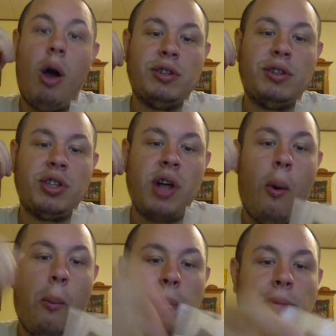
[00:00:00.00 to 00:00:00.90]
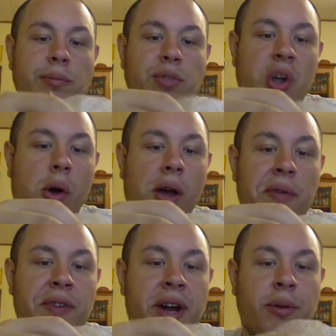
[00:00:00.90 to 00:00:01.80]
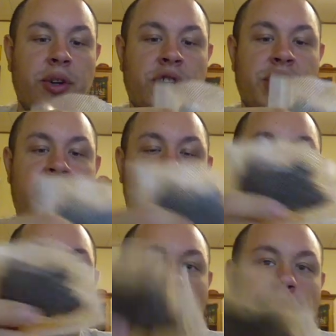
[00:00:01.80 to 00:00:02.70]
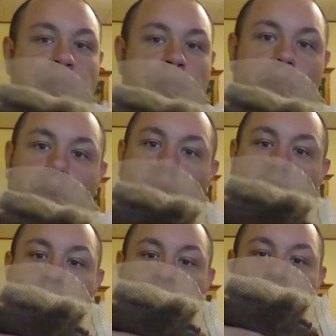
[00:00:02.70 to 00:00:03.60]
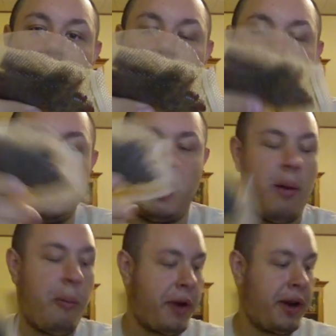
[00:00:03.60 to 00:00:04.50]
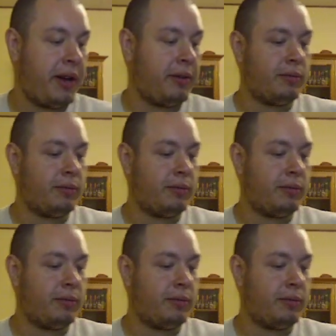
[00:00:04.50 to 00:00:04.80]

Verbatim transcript: So, so good. In fact, when I shut the camera off, I will be eating the rest of that right now.